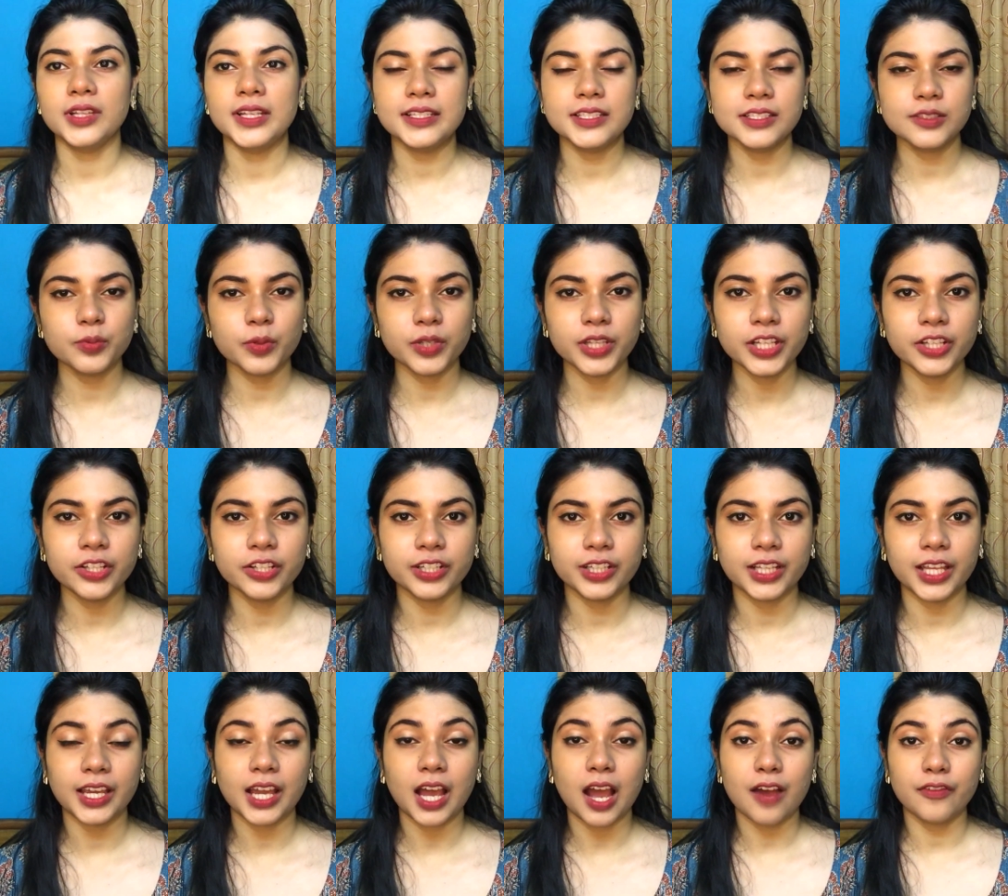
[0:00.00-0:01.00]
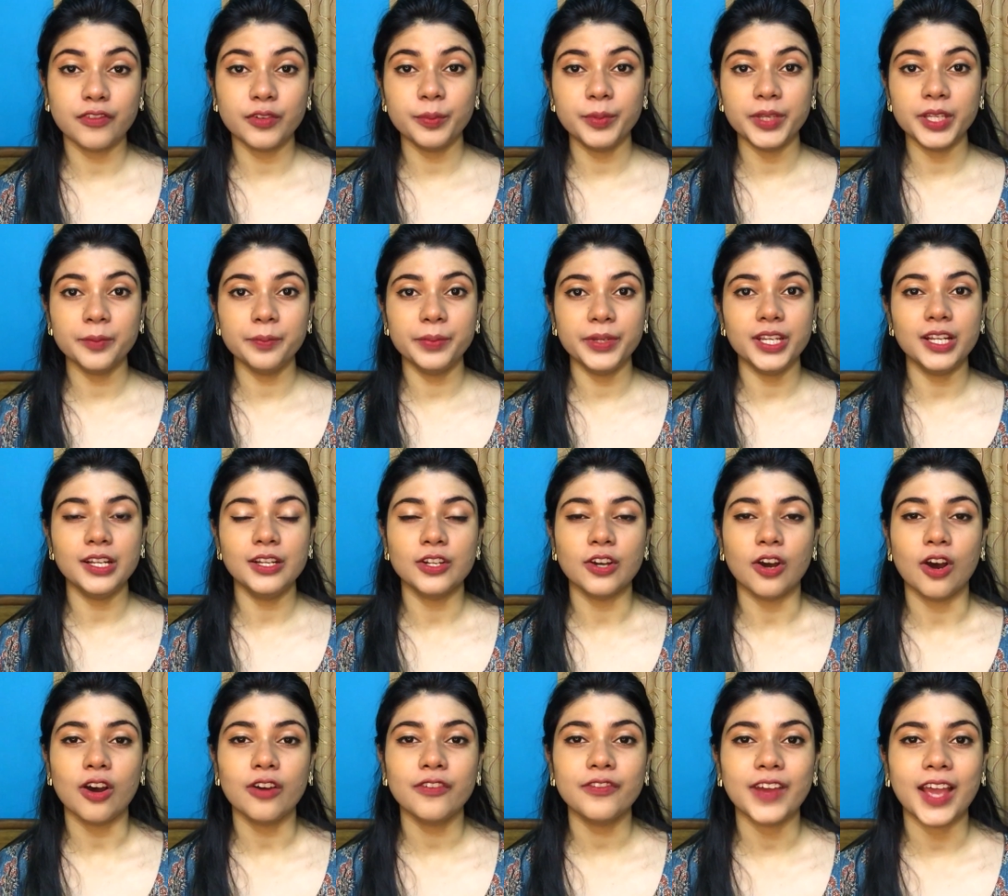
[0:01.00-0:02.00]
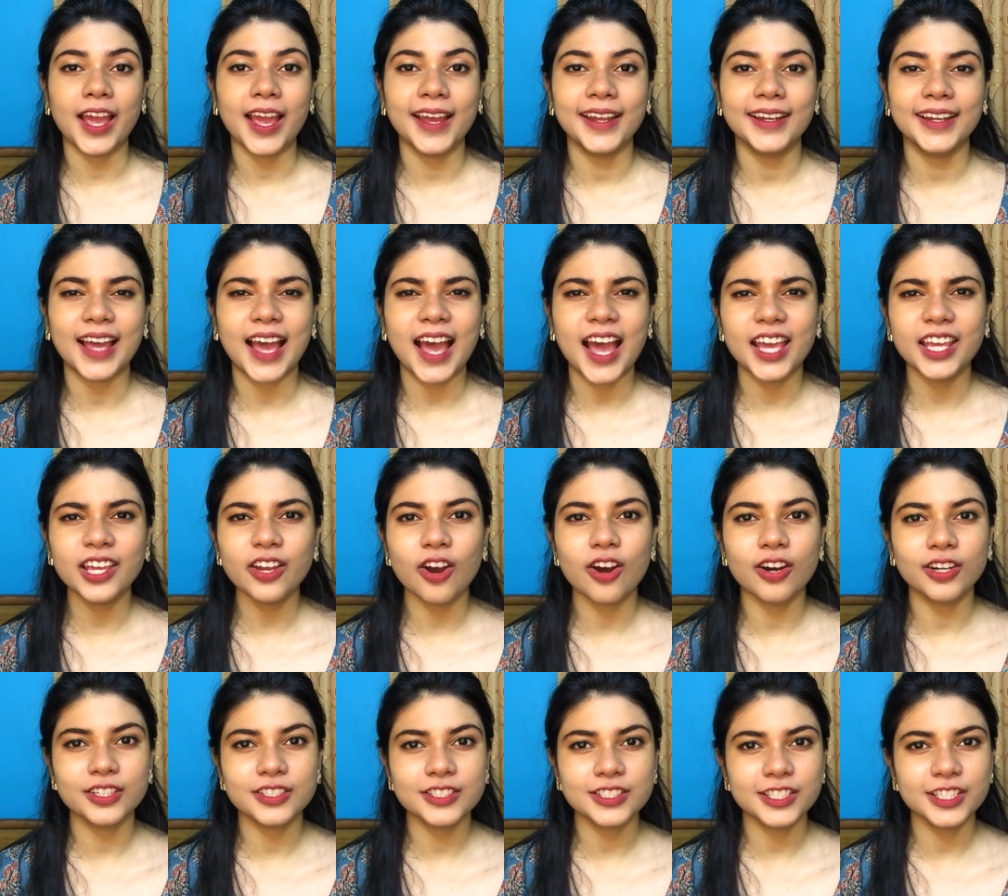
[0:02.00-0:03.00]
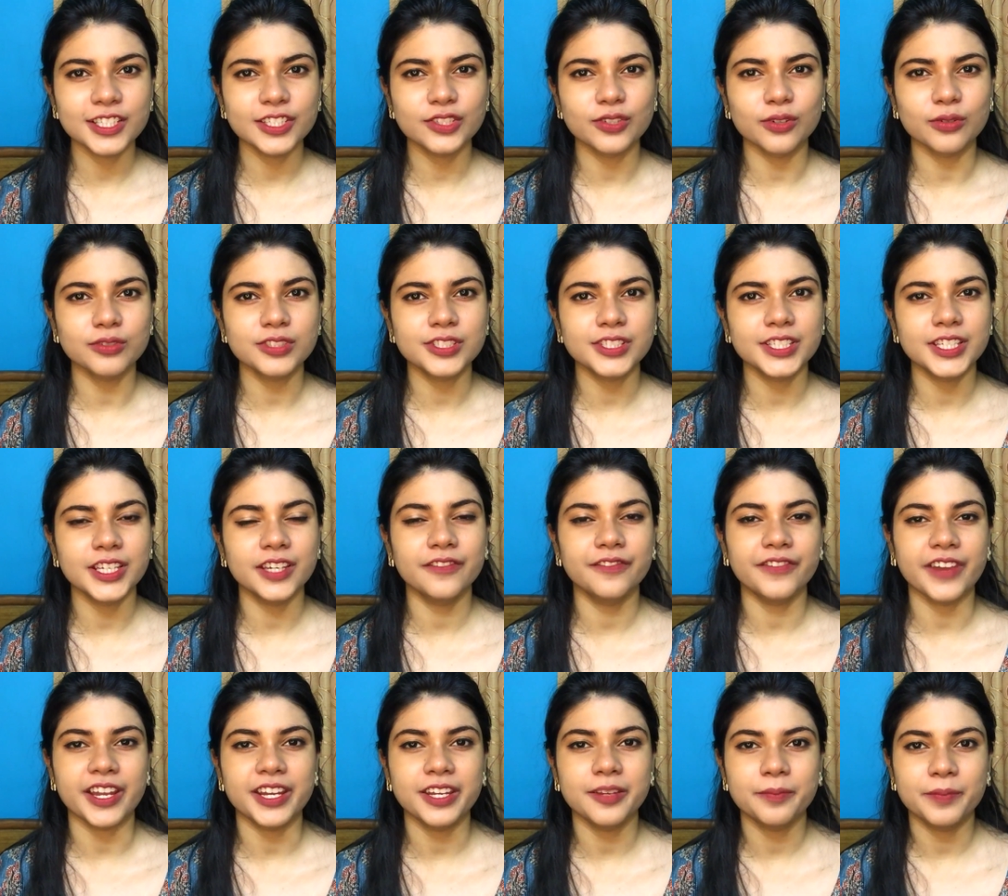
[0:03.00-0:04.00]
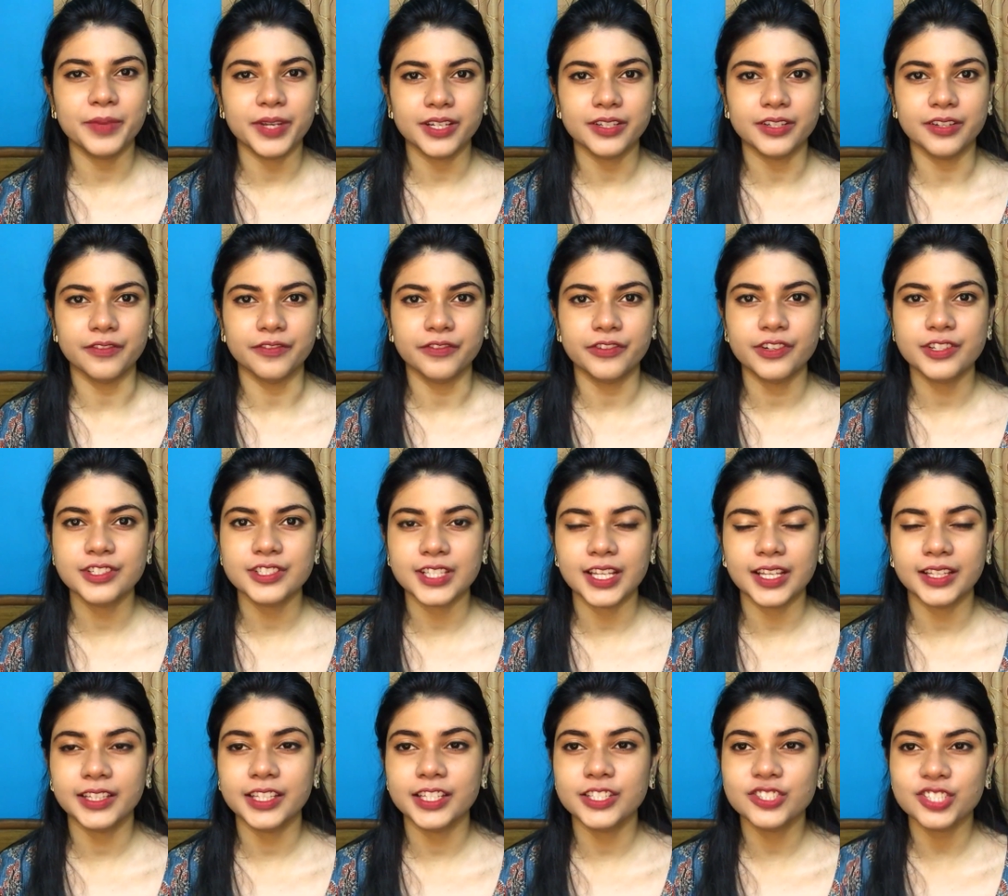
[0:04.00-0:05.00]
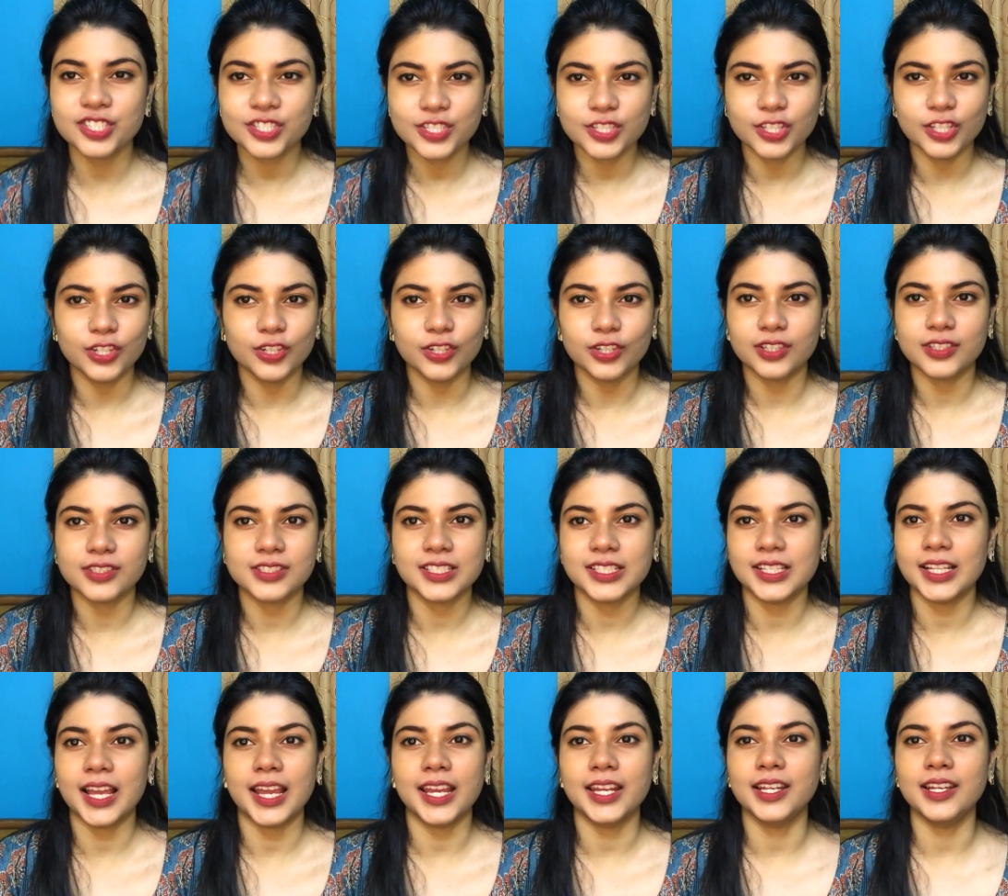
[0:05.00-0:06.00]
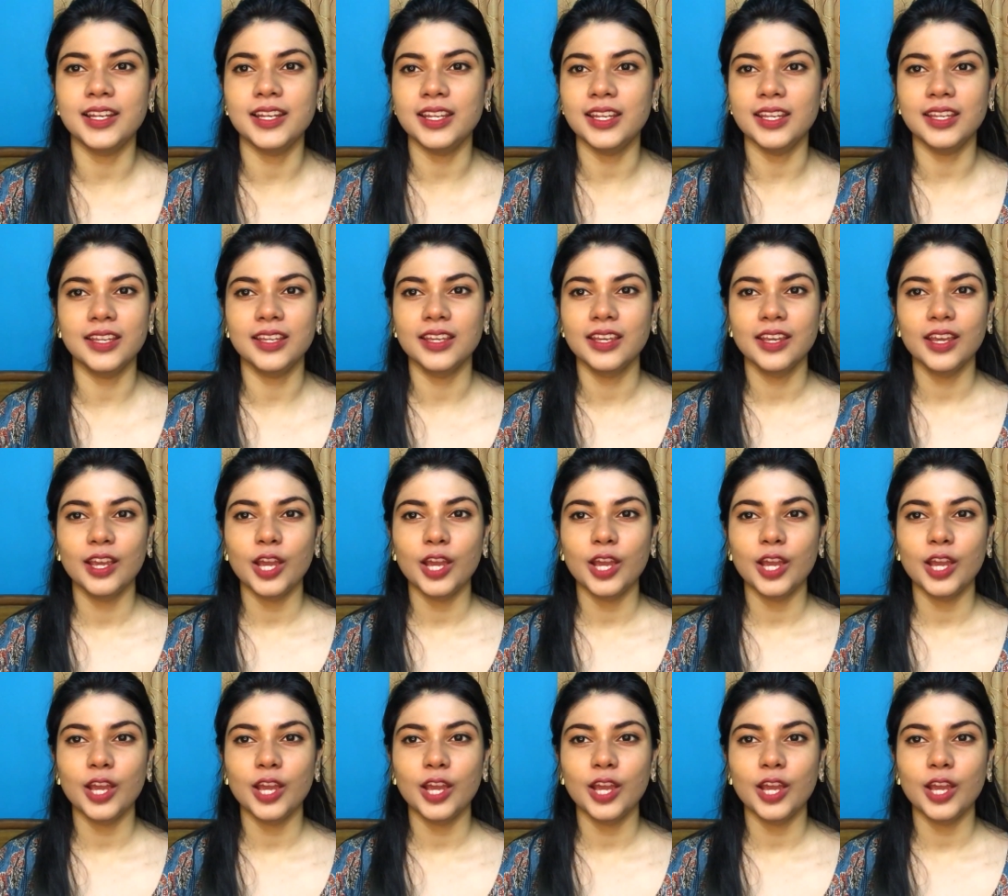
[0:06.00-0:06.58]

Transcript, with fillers: this is what they look like after being peeled off and I honestly don't see a very big difference like they just look slightly